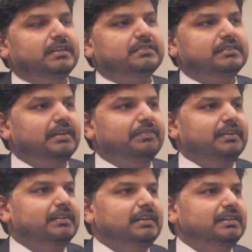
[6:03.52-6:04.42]
It's
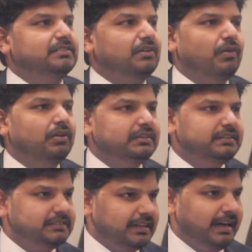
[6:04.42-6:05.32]
a
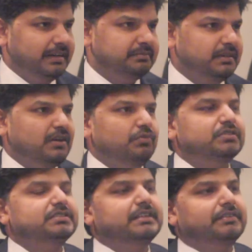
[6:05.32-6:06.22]
quality time,
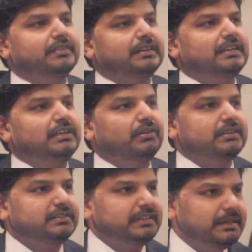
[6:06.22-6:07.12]
which is definitely
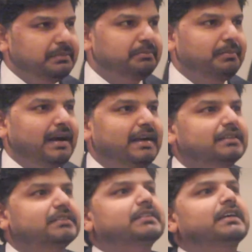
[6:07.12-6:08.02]
going to
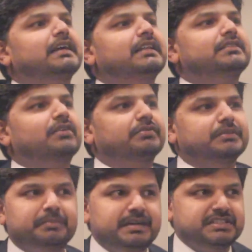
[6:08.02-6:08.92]
impact the health of
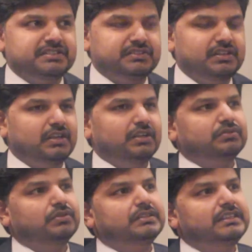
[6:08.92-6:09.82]
the patient.
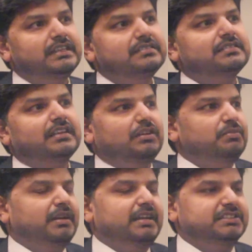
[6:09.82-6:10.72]
So these
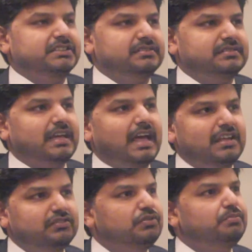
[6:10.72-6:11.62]
remunerations
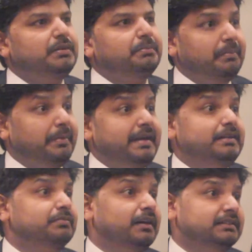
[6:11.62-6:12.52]
has to be
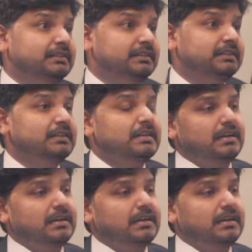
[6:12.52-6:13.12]
paid by the